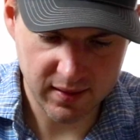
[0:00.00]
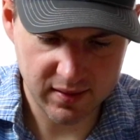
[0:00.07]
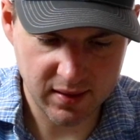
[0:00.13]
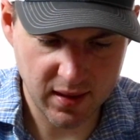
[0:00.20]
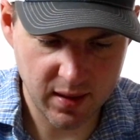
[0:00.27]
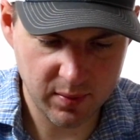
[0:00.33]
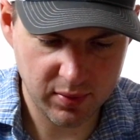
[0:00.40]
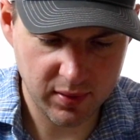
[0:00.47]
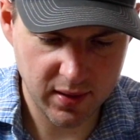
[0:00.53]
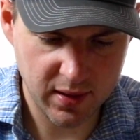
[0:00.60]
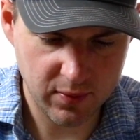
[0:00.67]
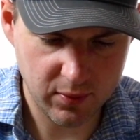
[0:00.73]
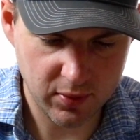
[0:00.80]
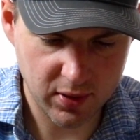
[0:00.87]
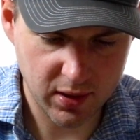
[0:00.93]
side plate
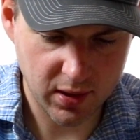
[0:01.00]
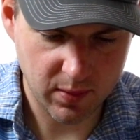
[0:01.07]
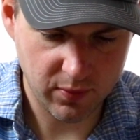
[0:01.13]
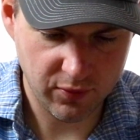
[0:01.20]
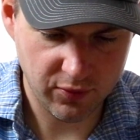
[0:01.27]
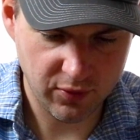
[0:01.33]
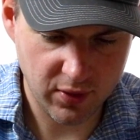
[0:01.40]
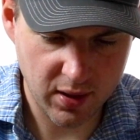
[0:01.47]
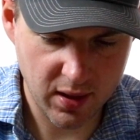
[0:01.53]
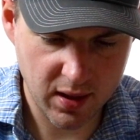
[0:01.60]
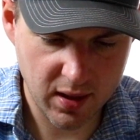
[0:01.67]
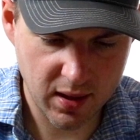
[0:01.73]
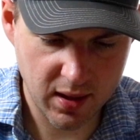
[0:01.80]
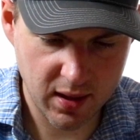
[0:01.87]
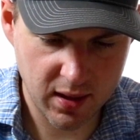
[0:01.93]
will come
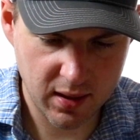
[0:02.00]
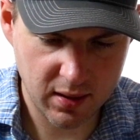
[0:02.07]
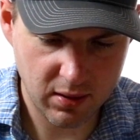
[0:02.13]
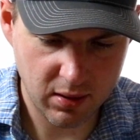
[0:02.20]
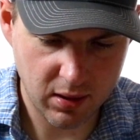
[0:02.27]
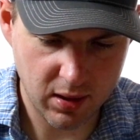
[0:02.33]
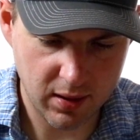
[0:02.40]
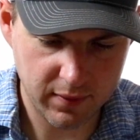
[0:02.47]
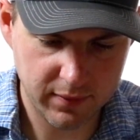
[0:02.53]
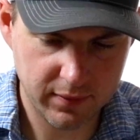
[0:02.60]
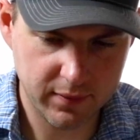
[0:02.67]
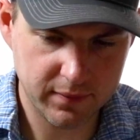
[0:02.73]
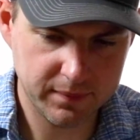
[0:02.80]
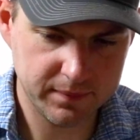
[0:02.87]
right off.